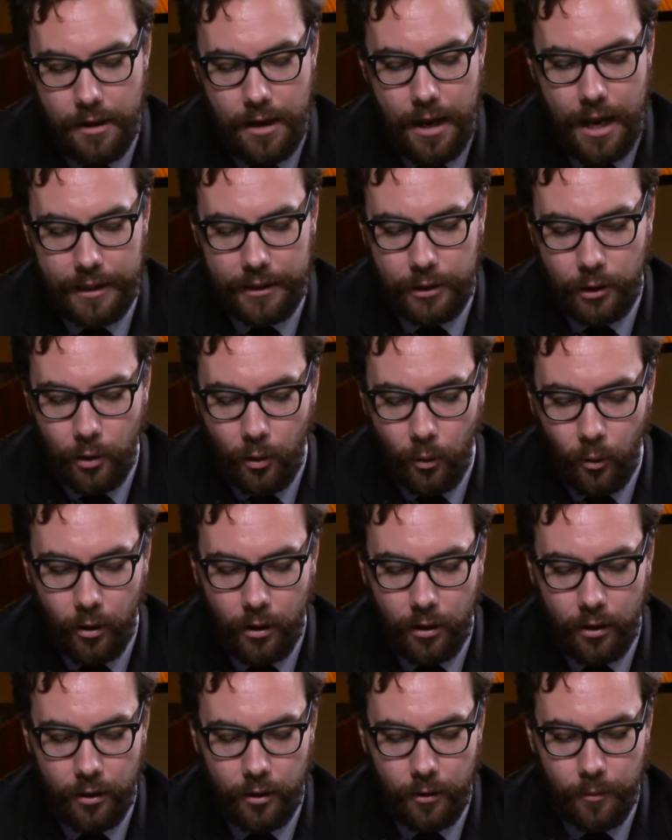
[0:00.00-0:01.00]
at the
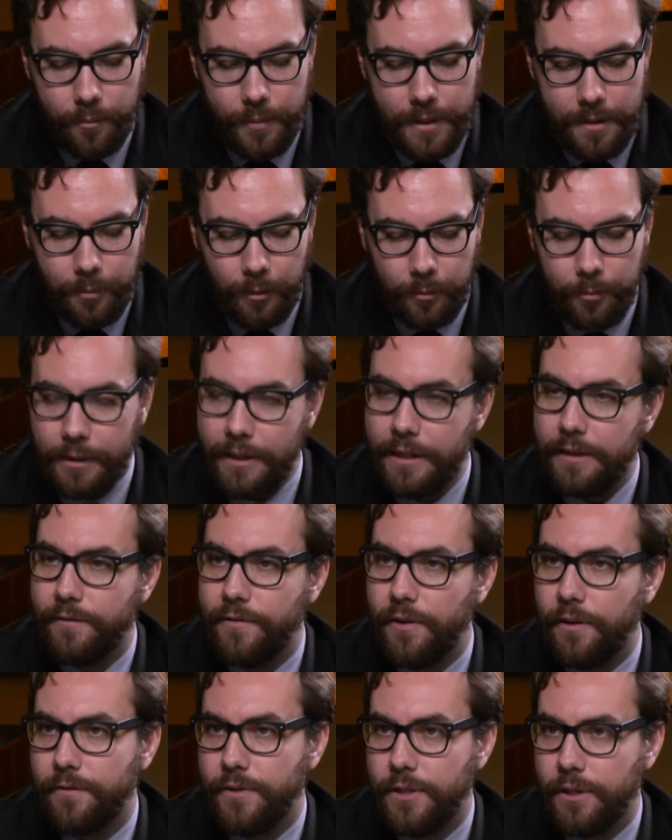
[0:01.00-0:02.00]
core, people
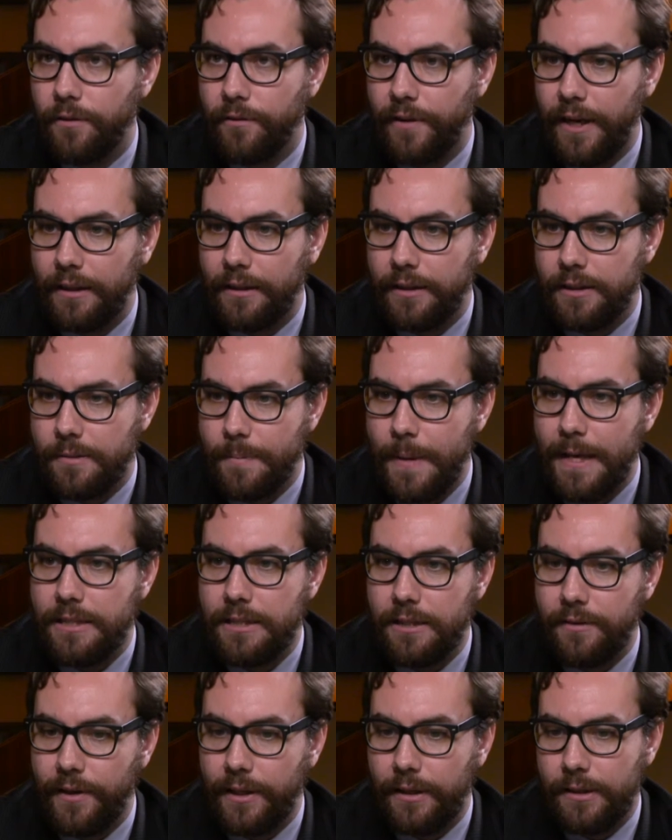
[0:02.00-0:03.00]
believe of surveillance, mass
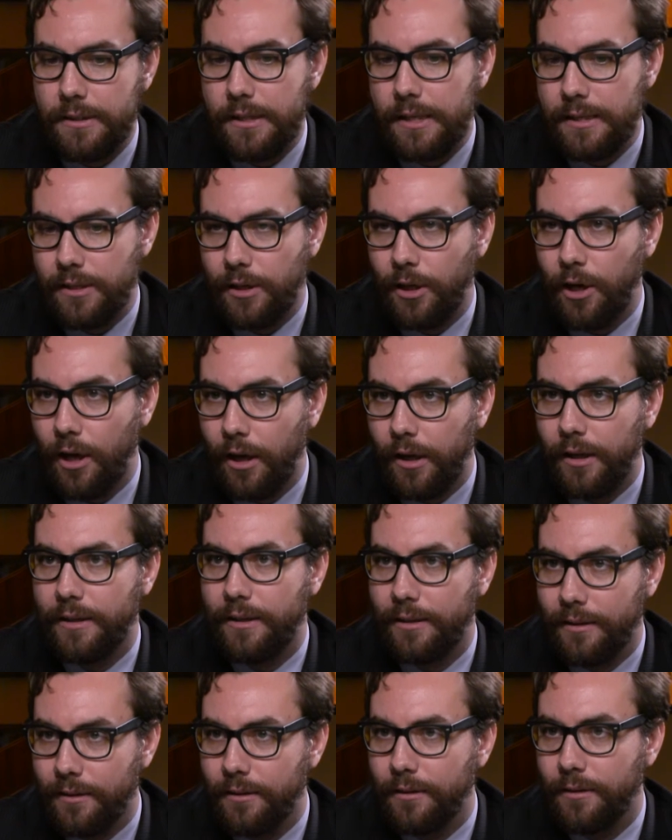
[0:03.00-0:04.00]
surveillance, as a god.
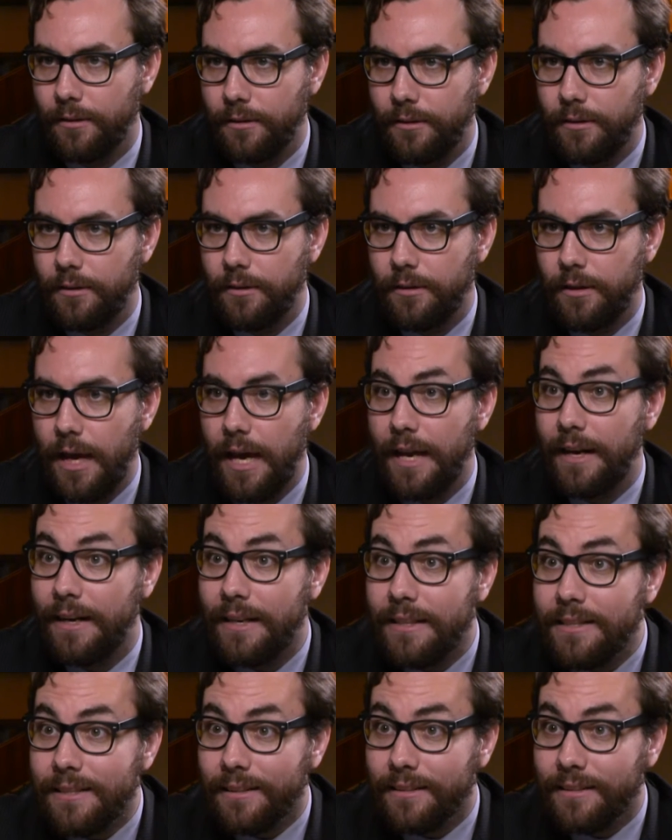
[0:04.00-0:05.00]
And it
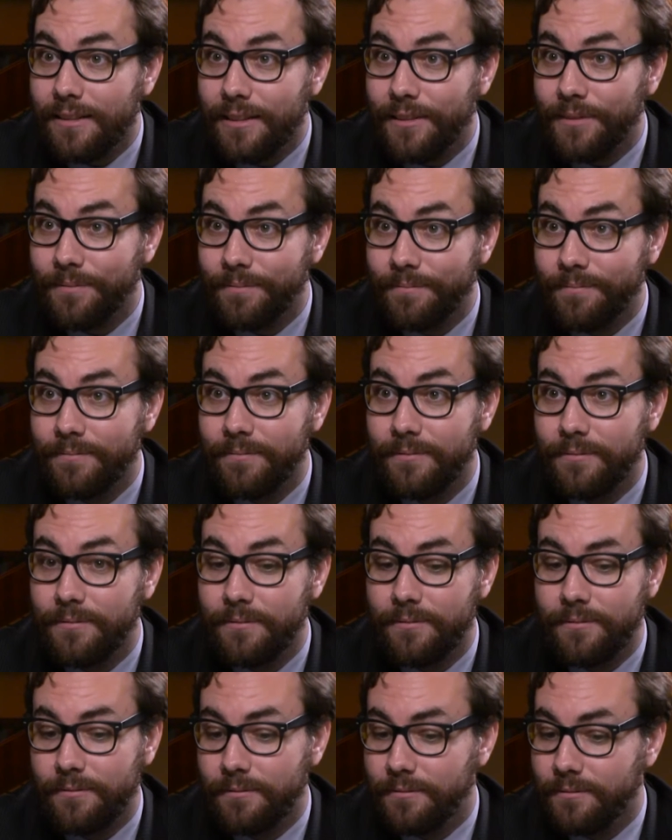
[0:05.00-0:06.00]
isn't.
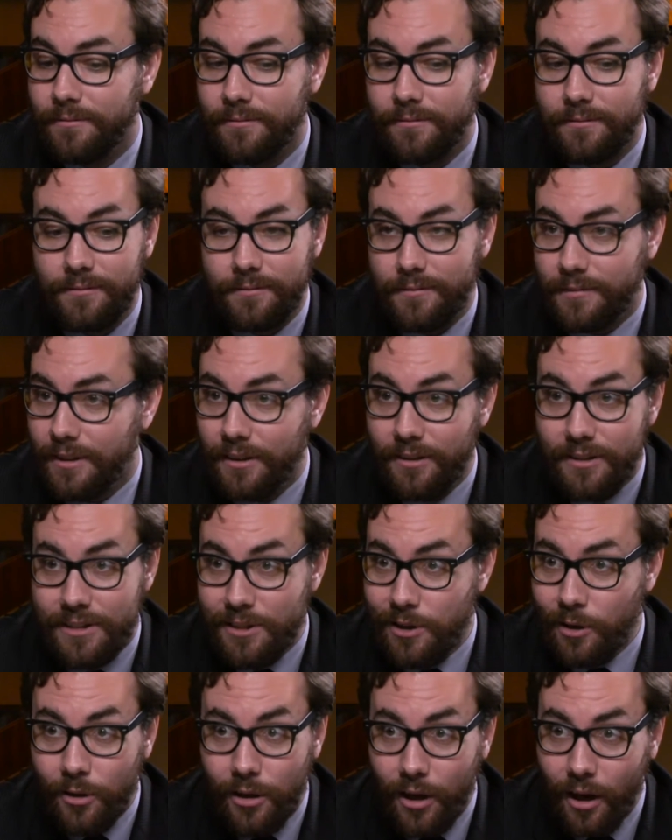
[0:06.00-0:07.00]
There is
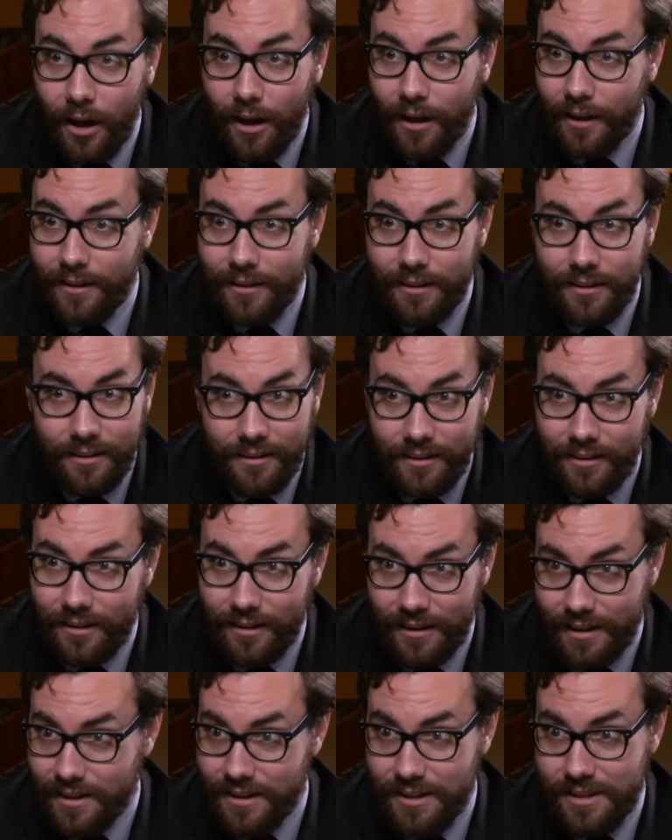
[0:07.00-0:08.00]
no god
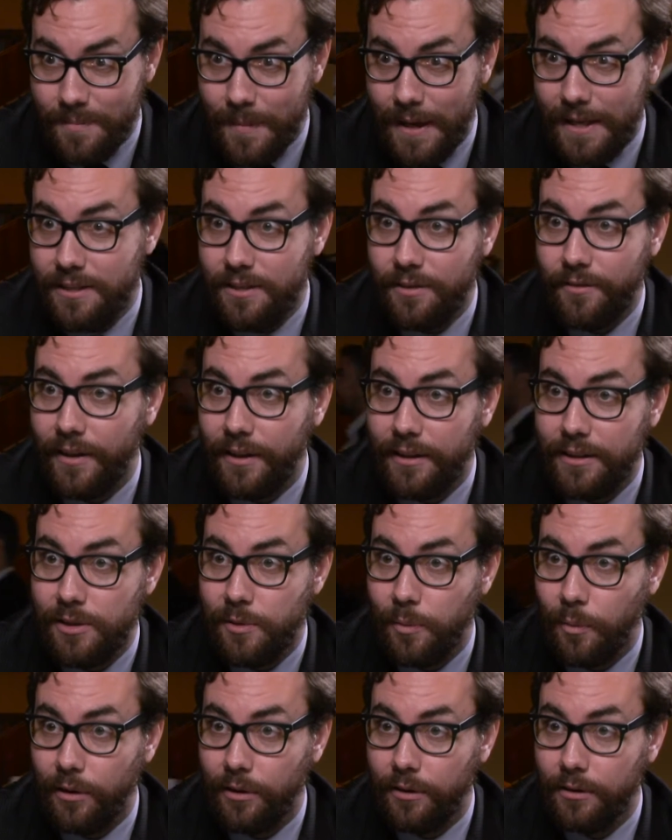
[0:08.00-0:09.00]
in this mass surveillance
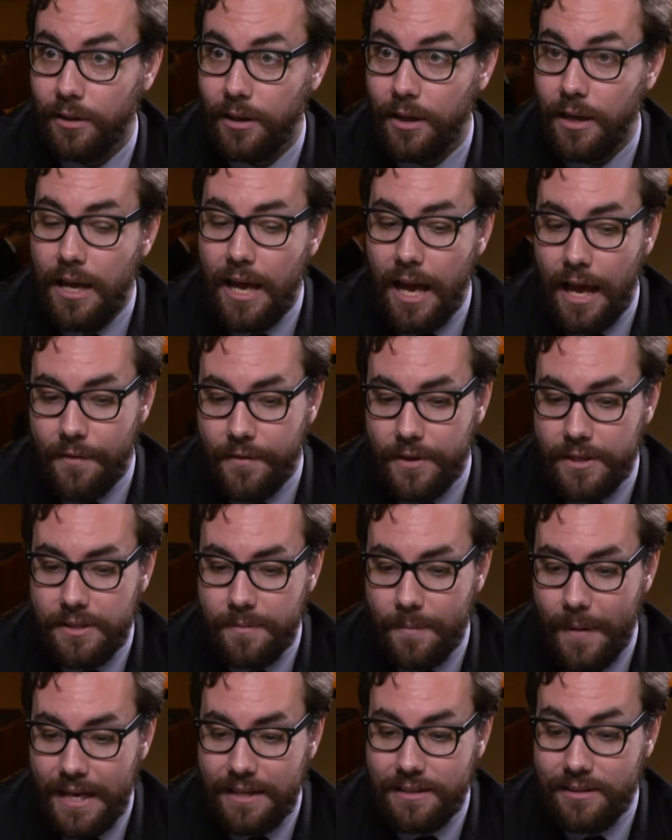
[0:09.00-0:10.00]
world. And this
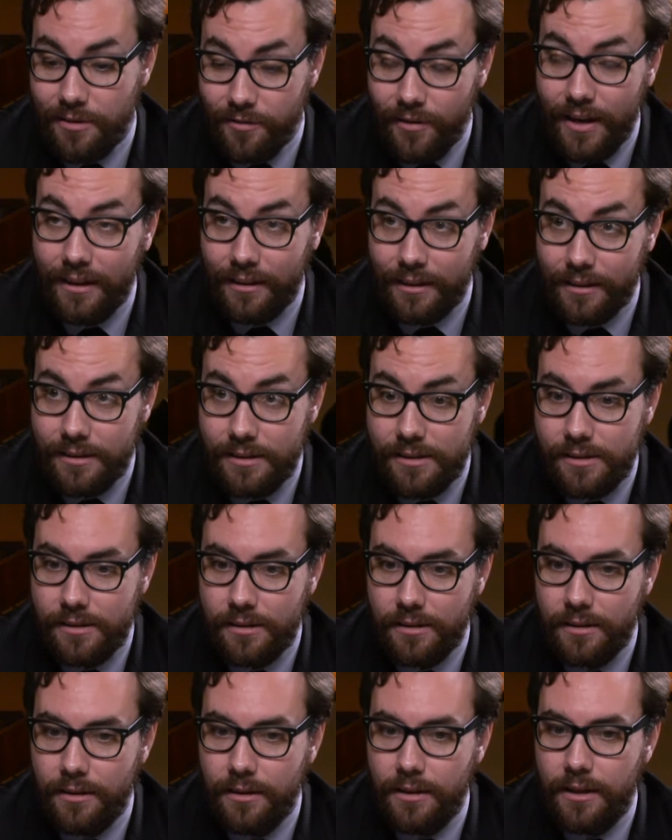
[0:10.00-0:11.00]
mass surveillance
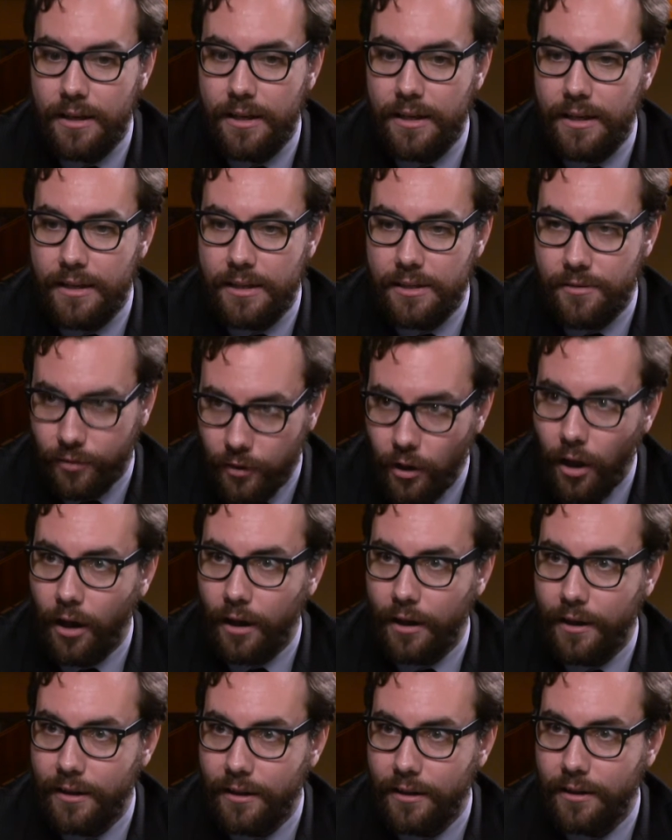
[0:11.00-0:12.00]
is
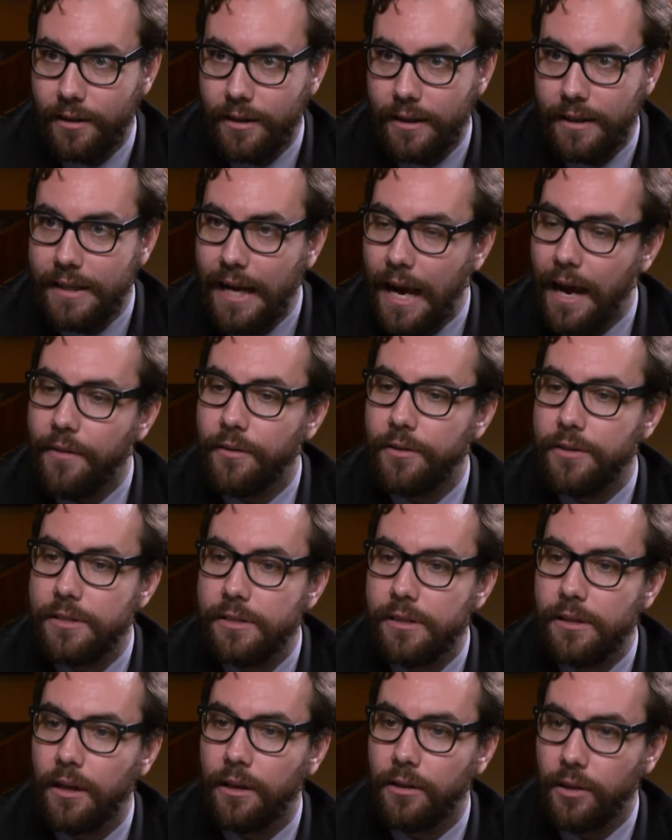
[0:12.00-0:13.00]
flawed. It gathers a